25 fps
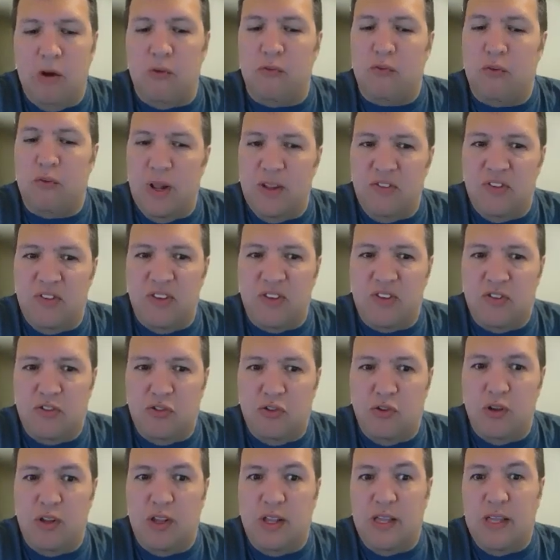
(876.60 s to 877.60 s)
forensics
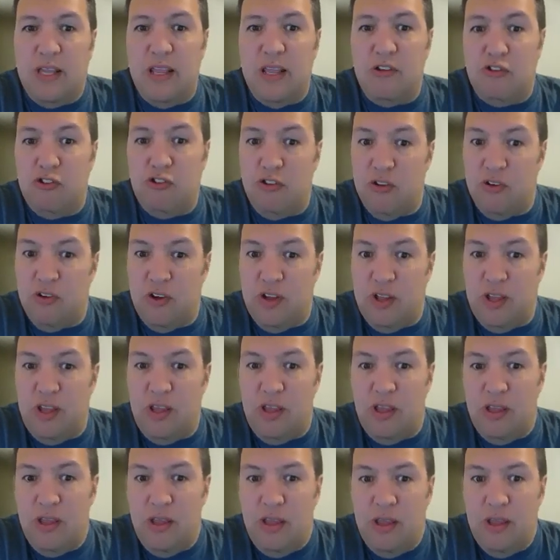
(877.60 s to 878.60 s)

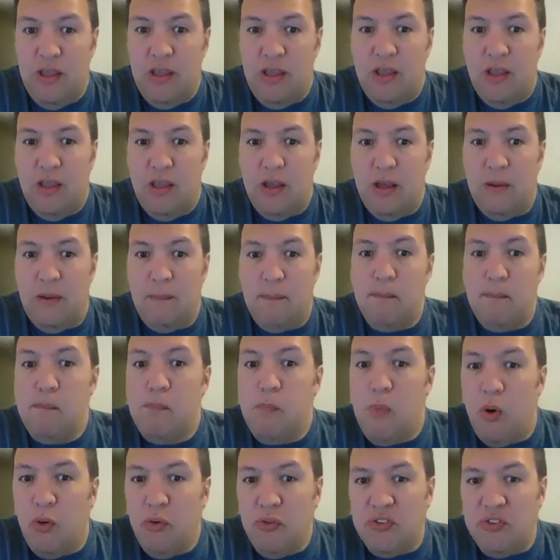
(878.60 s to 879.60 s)
traditionally,
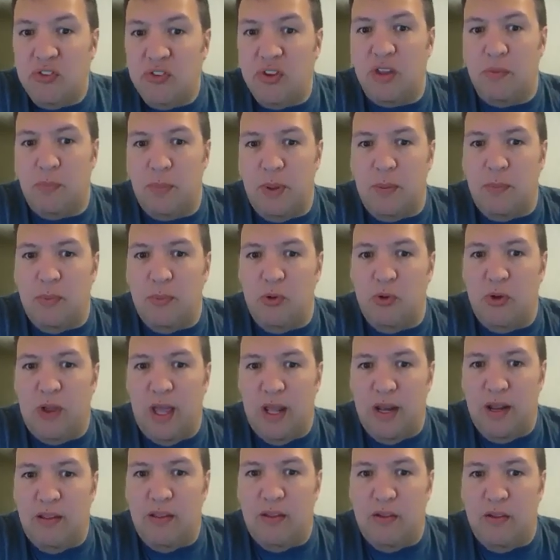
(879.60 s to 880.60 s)
most of the people who
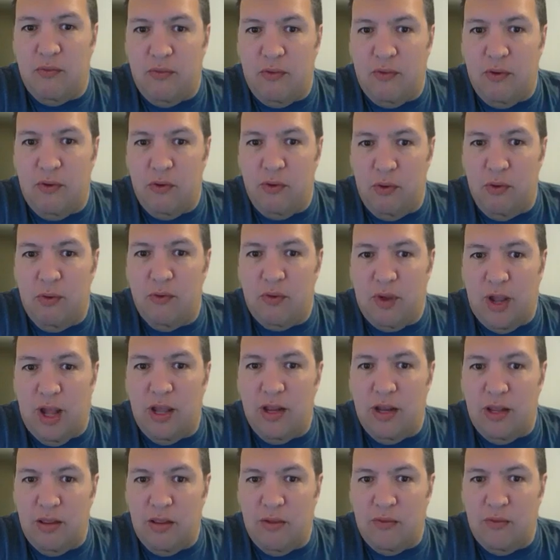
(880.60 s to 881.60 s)
have
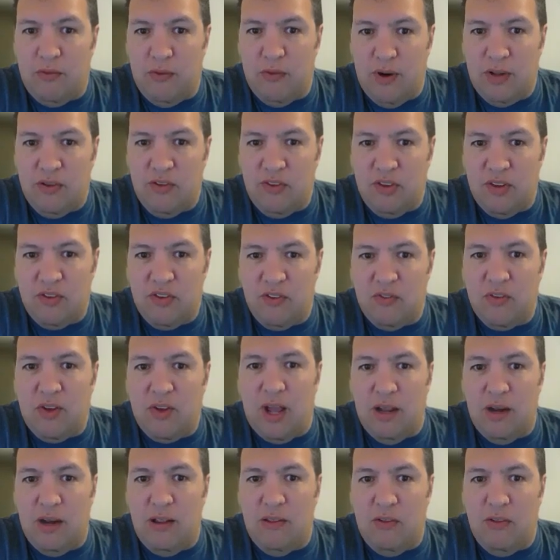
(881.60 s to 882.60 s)
gotten into forensics have
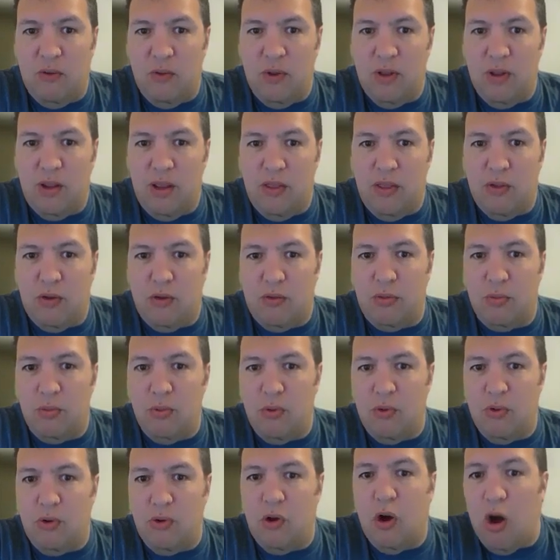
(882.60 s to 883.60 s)
gotten into it either
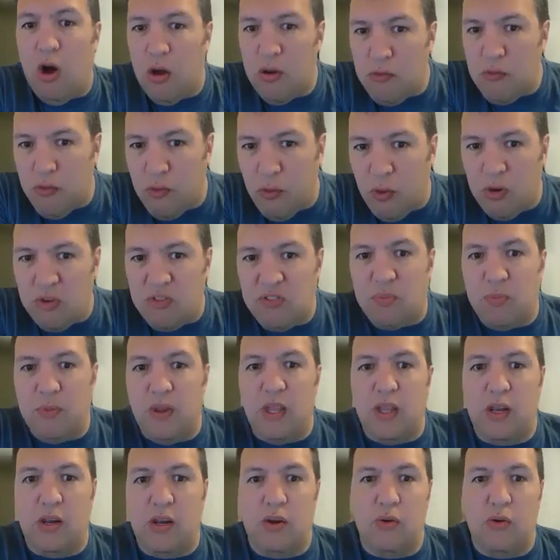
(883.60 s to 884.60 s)
through law
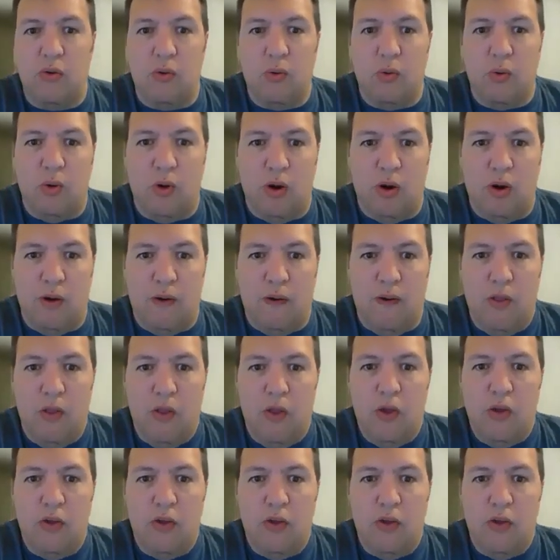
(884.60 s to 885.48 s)
enforcement or